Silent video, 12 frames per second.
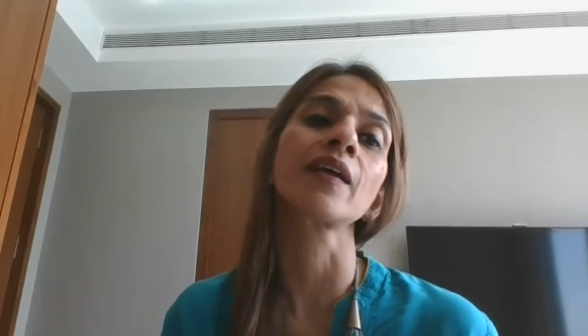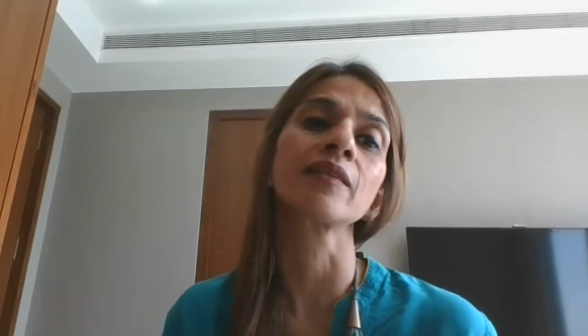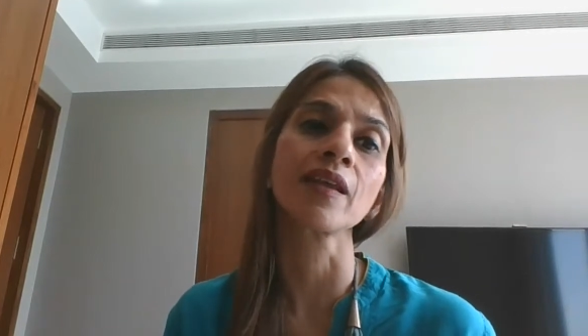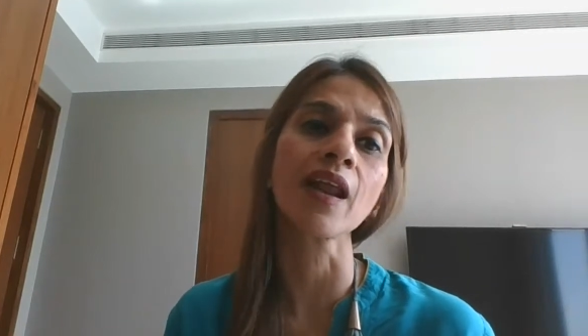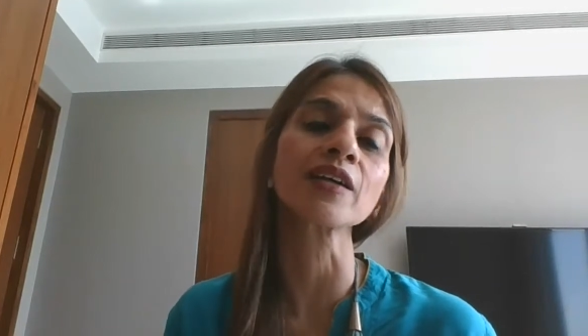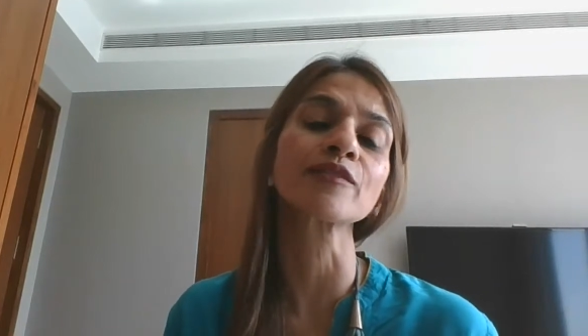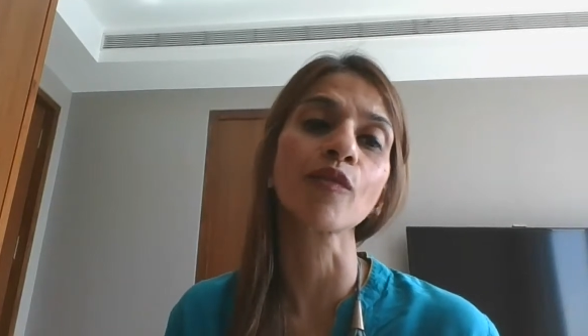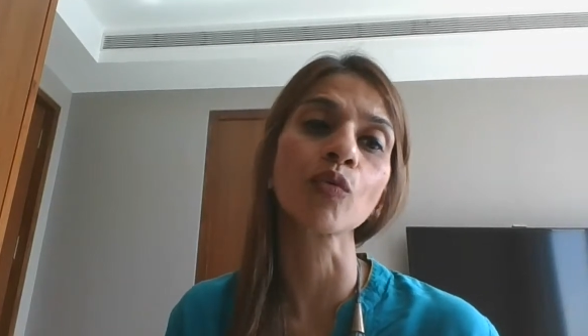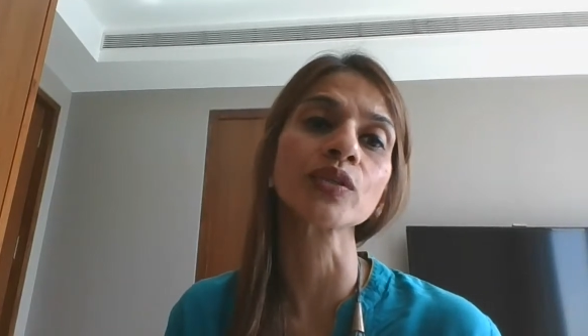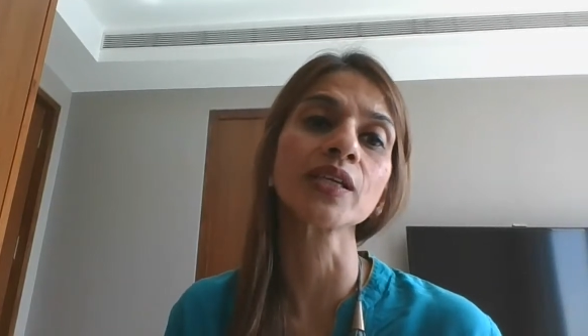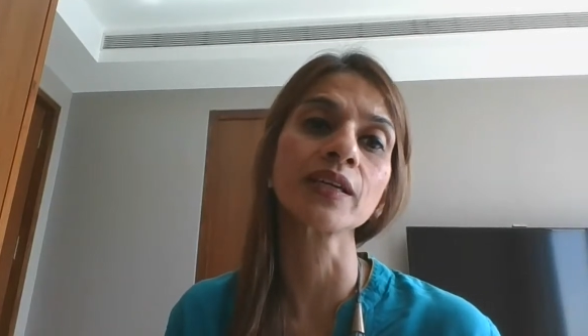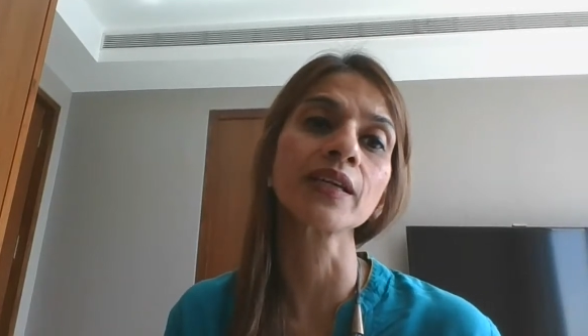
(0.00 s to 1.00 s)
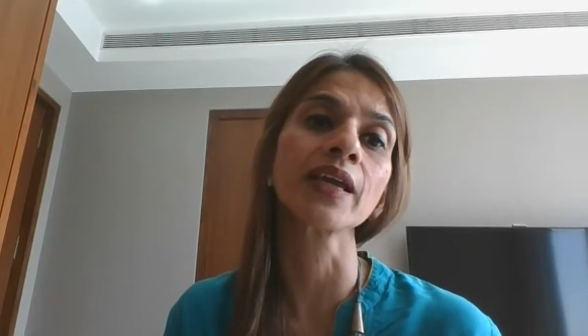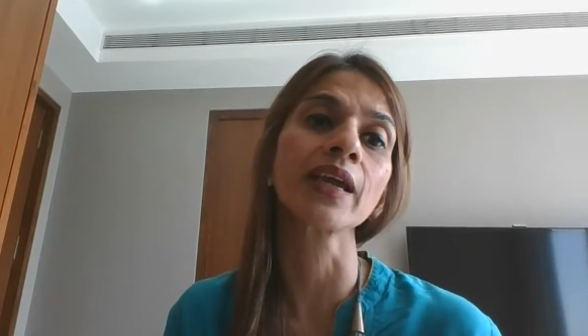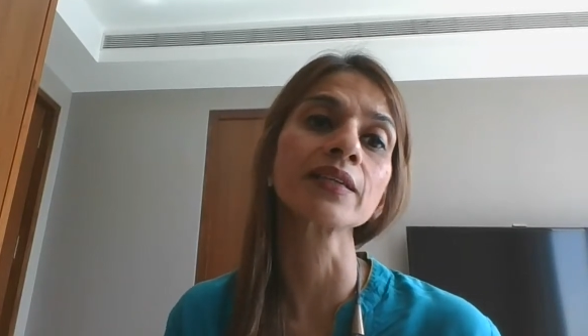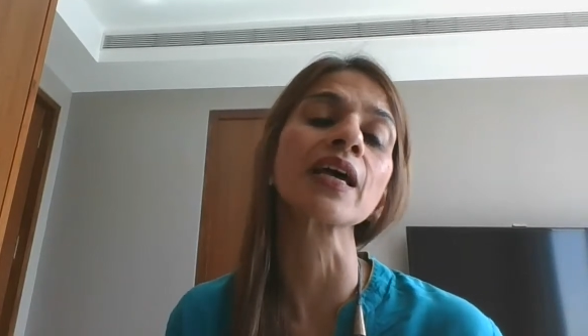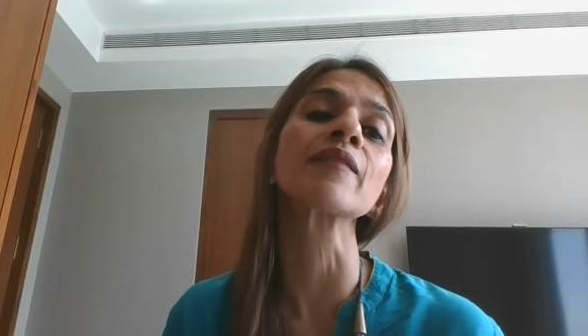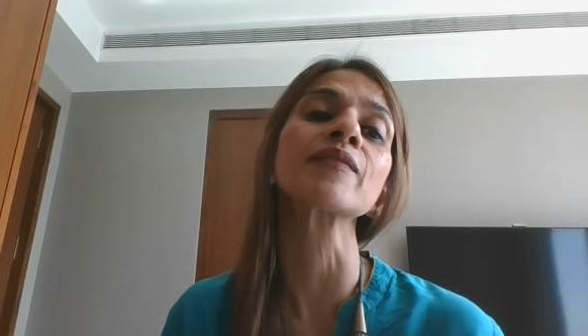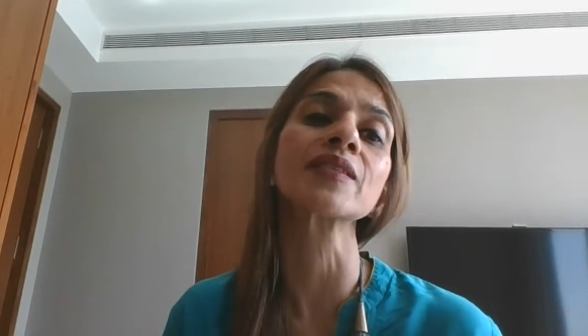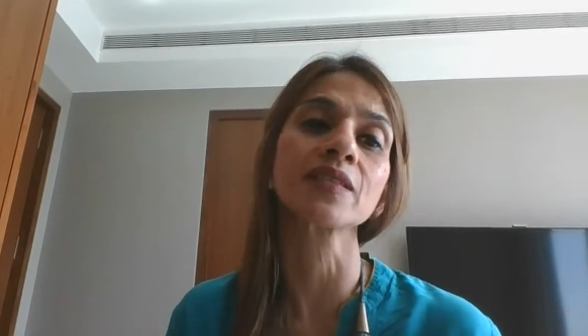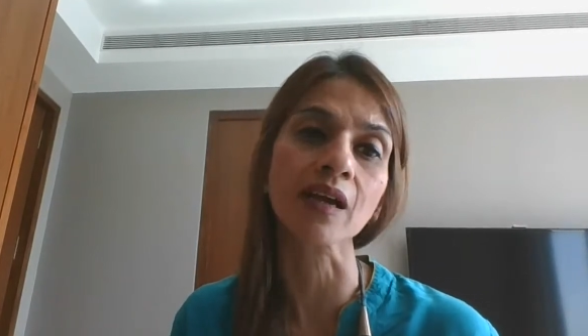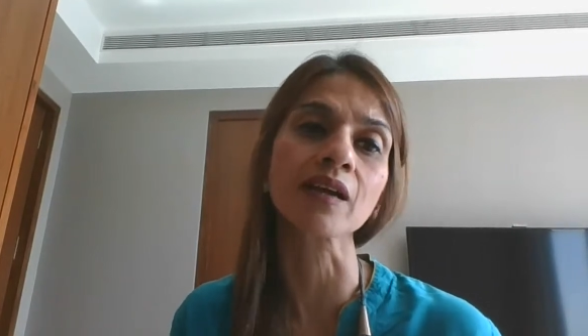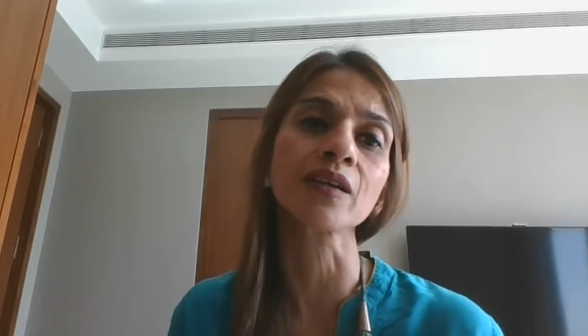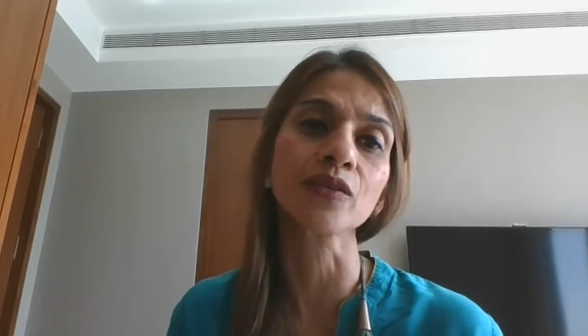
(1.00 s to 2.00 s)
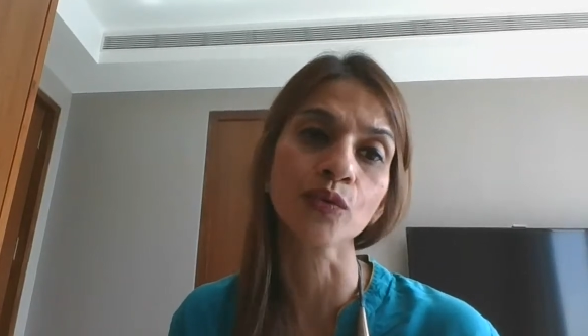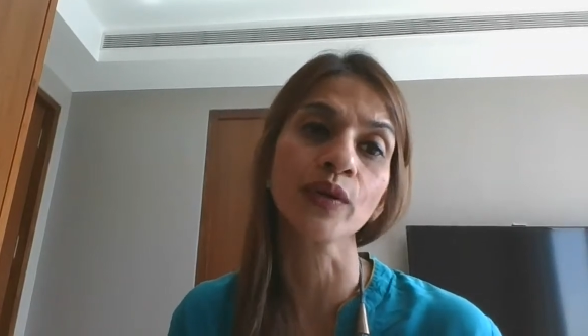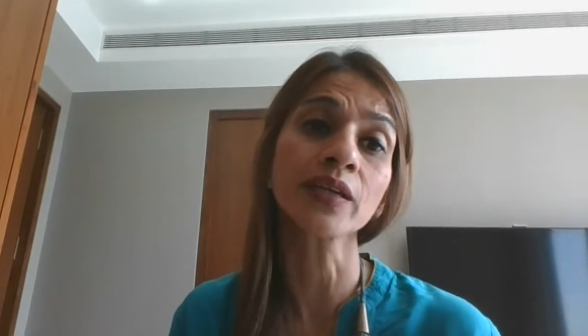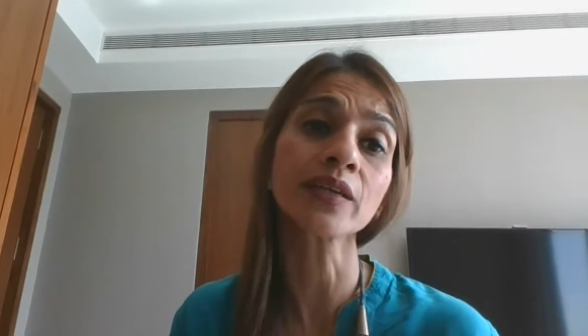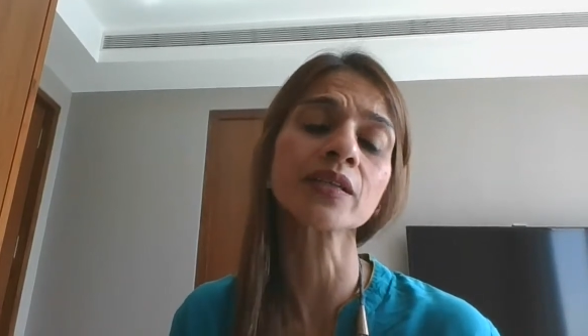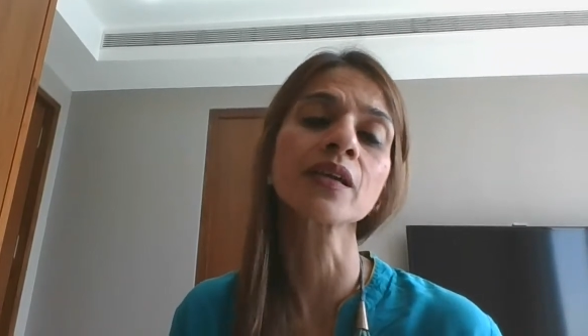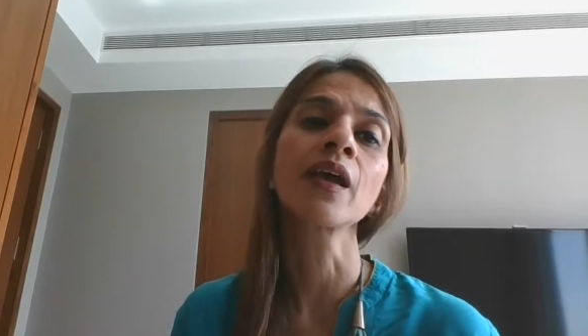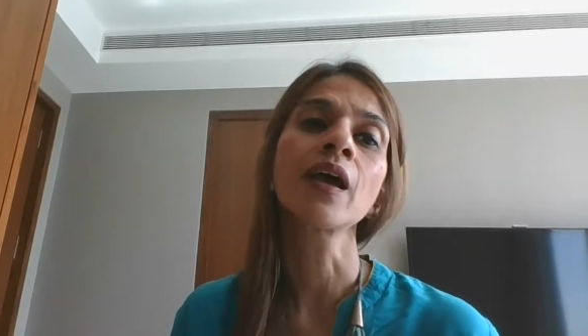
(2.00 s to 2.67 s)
that in the last 14 days, I've stuck to it.